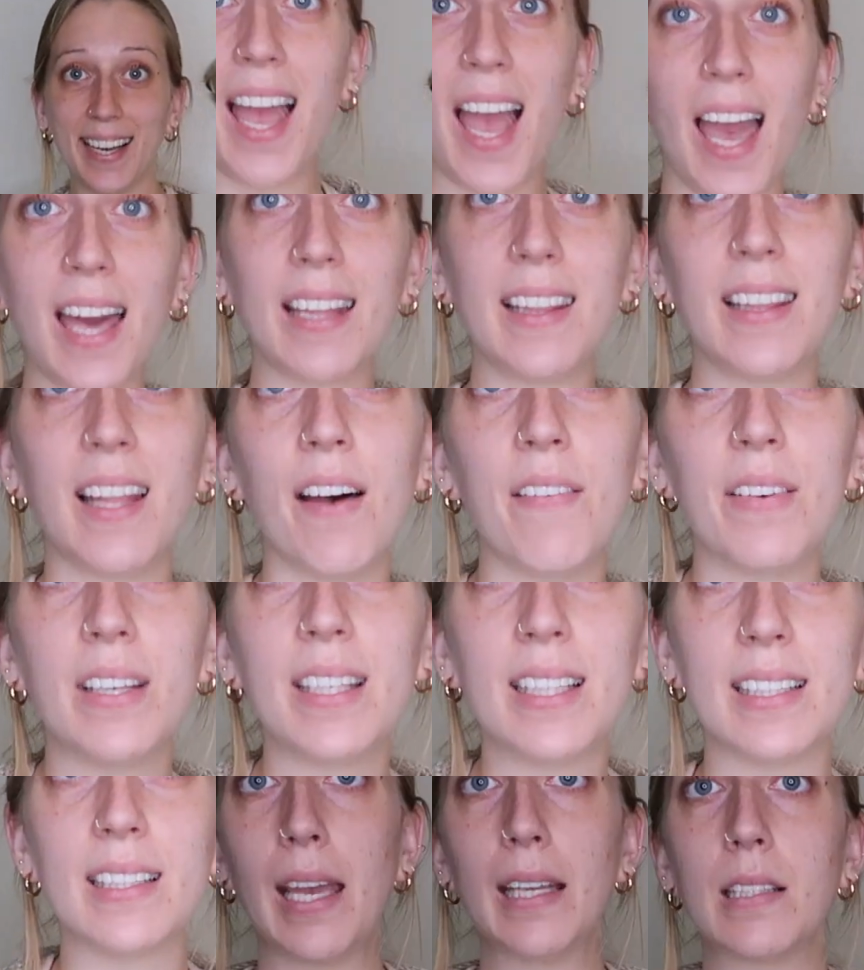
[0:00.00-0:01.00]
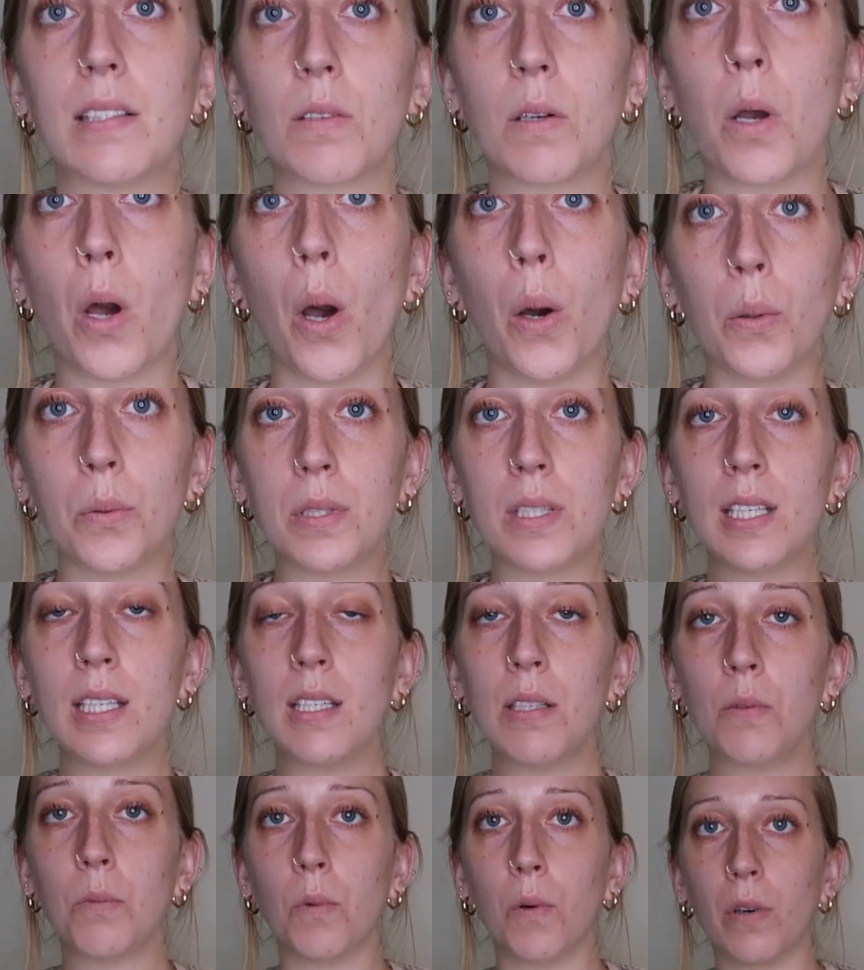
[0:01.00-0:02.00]
I love it. It's cozy
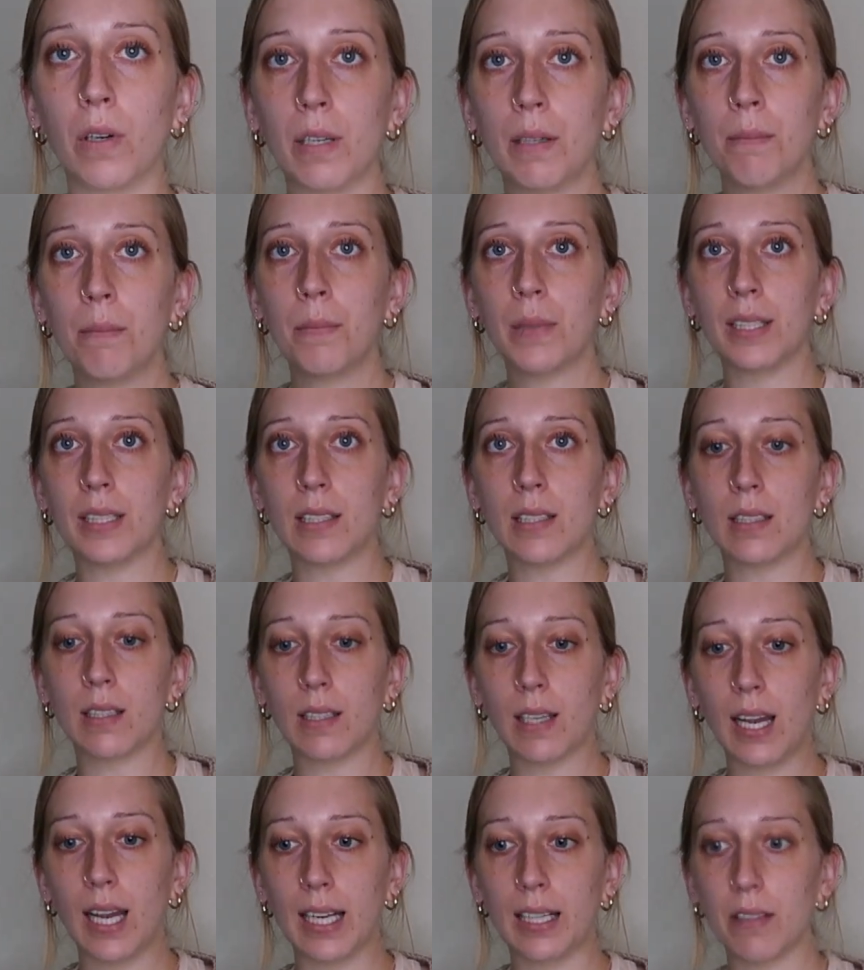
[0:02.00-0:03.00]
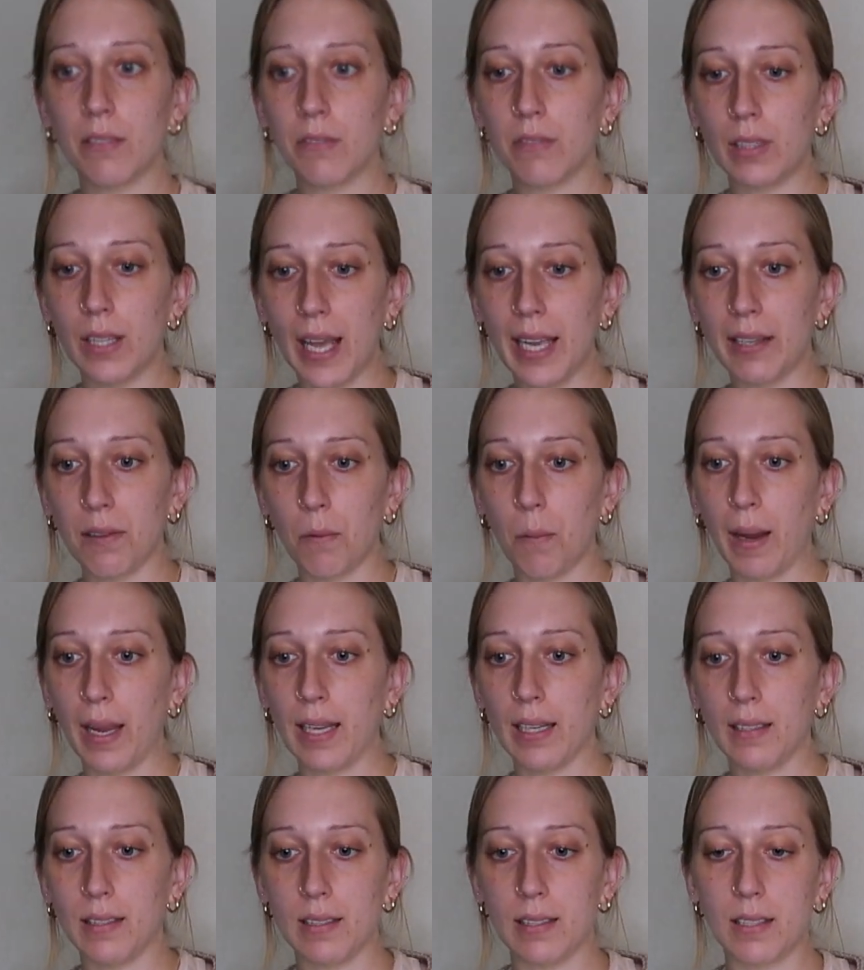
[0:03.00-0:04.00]
and warm, but it's kind of
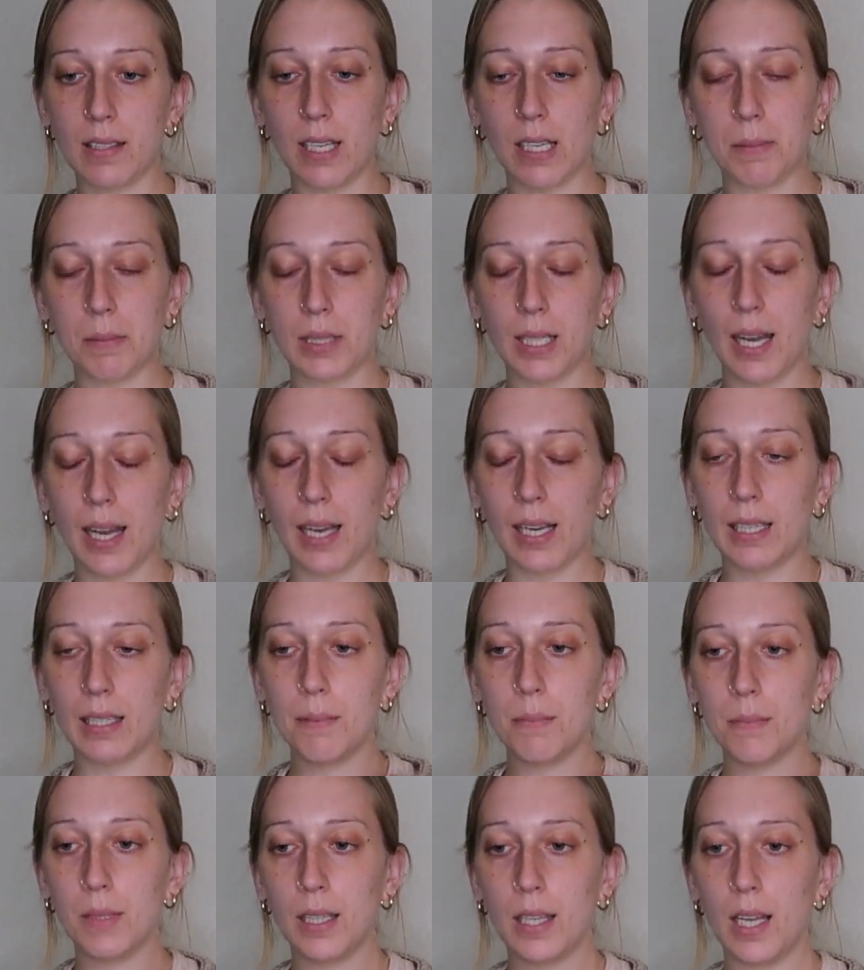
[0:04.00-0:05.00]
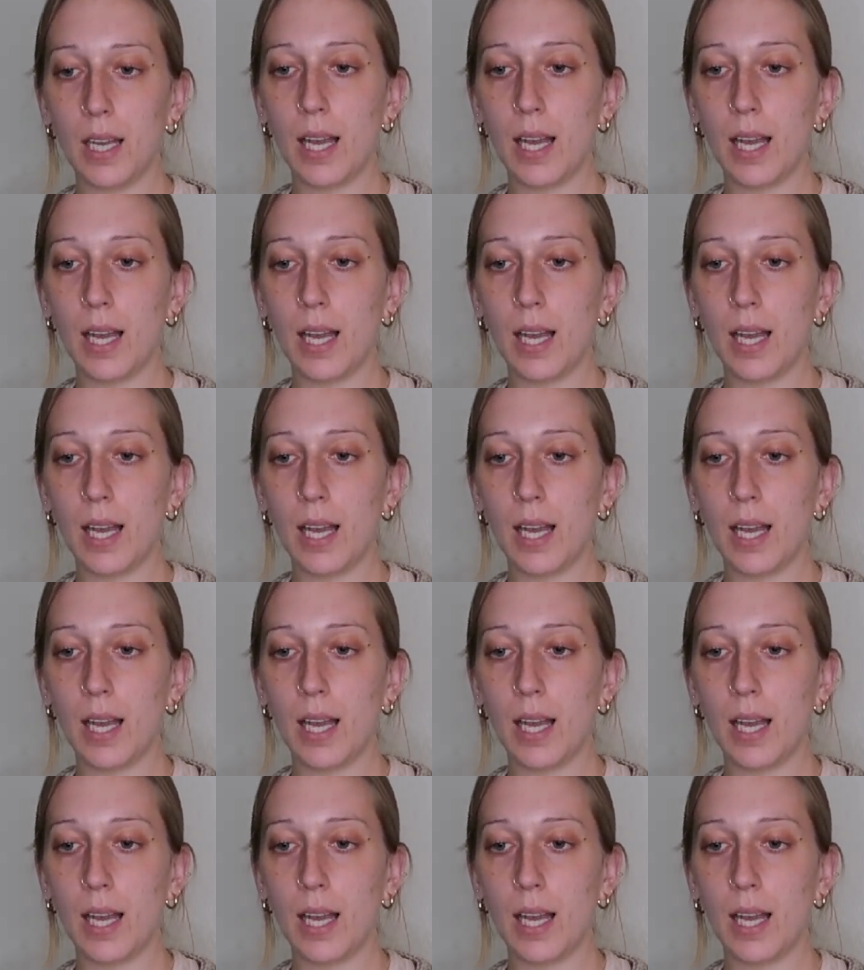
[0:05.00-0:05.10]
lightweight at the same time.